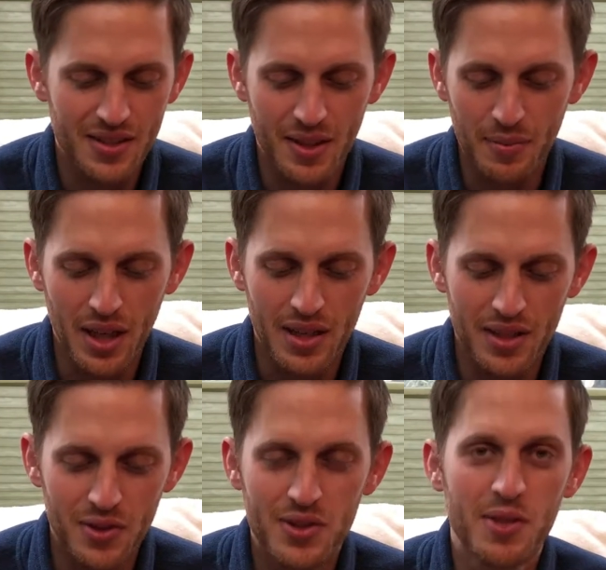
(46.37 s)
I'm not
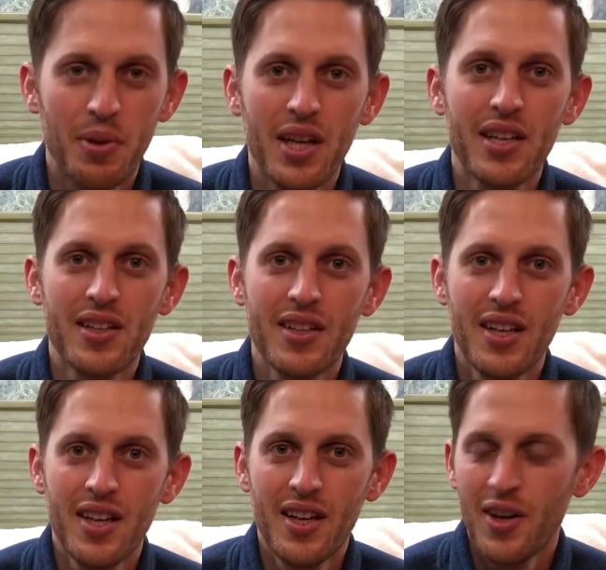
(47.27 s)
used to buying
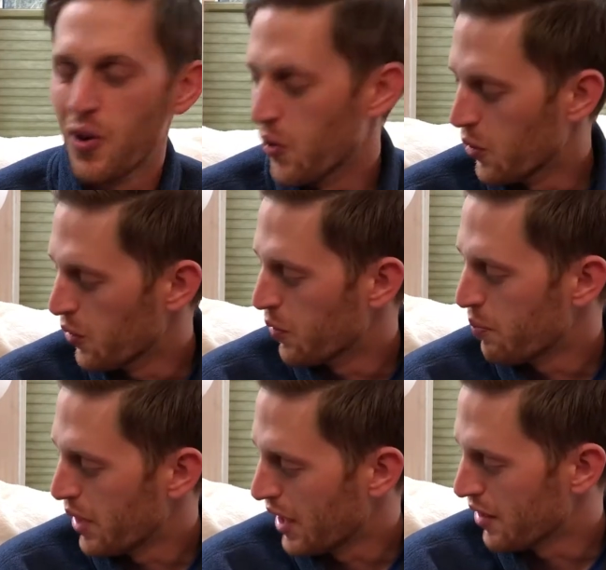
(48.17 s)
whole
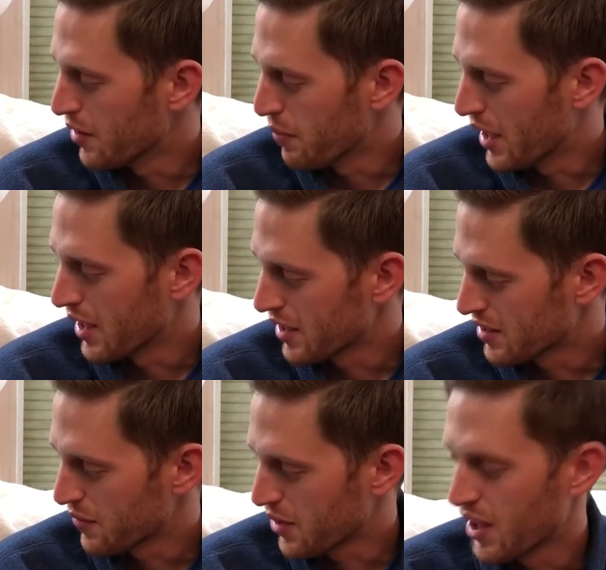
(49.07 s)
pound
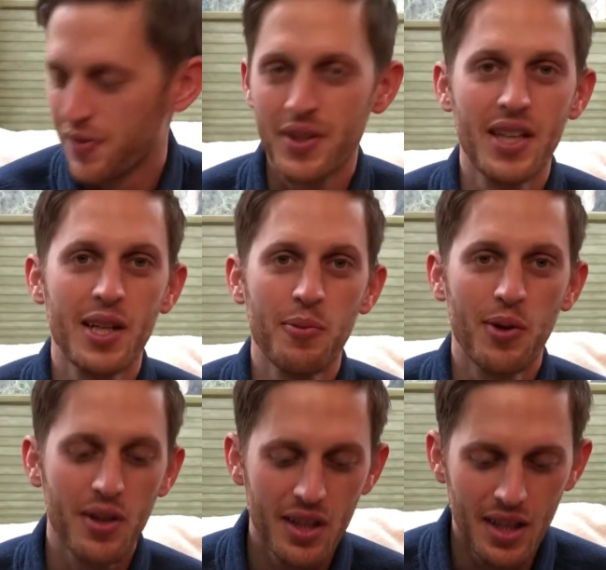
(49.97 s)
bags of coffee
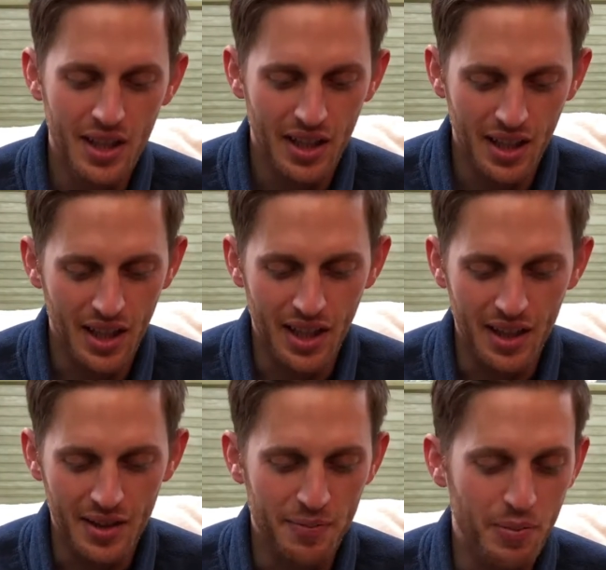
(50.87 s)
anymore.
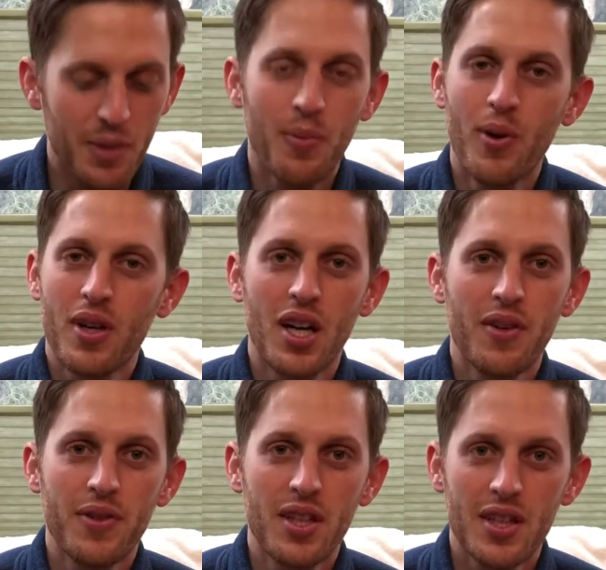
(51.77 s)
But more
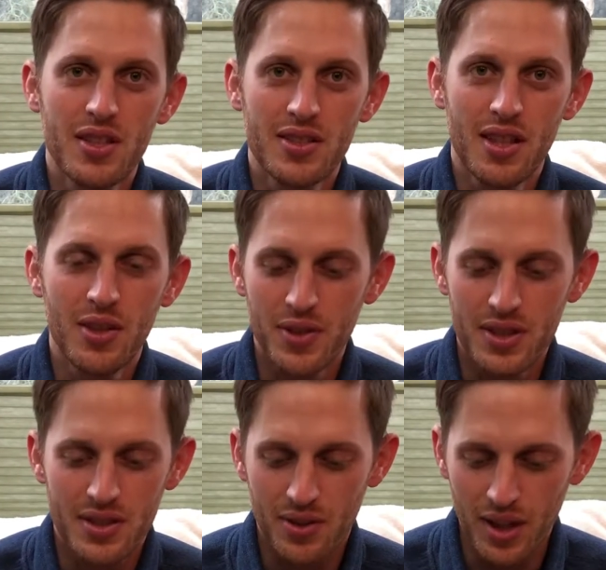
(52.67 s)
coffee is
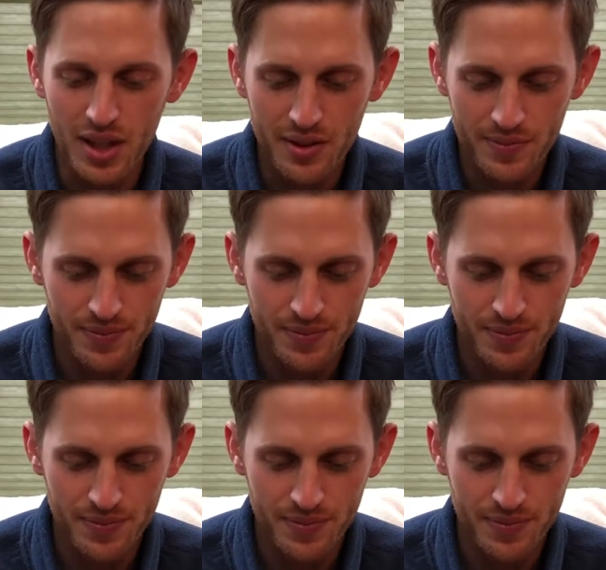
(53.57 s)
always great.